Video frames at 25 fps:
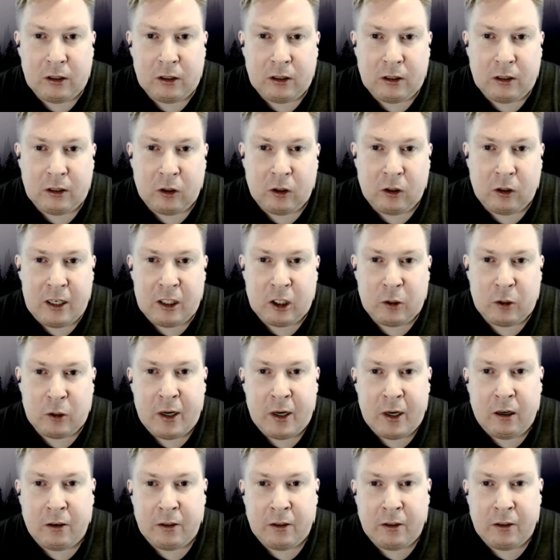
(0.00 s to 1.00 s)
sort of
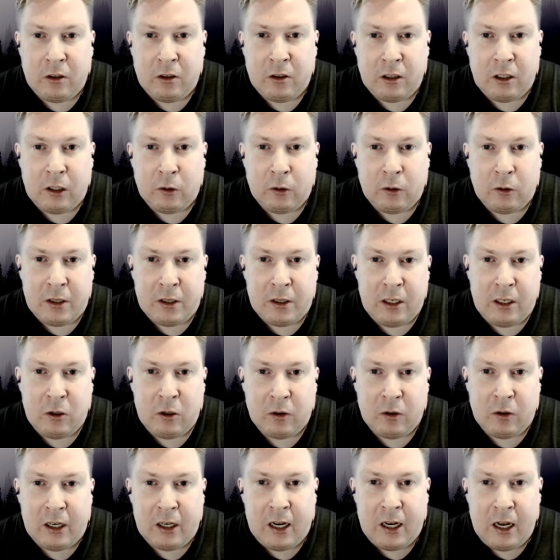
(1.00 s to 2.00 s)
inspired you to do what you do
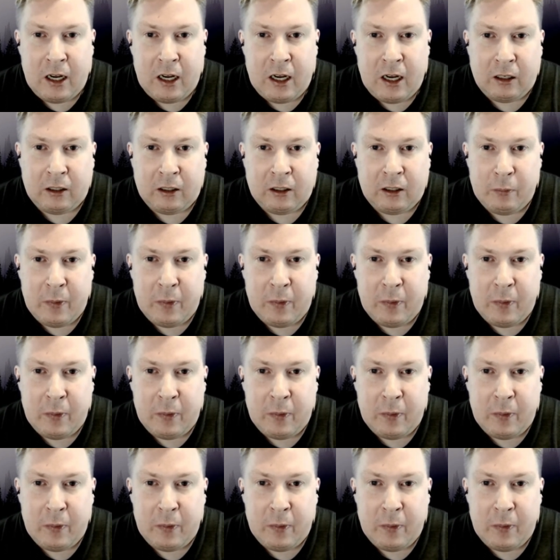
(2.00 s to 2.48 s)
today and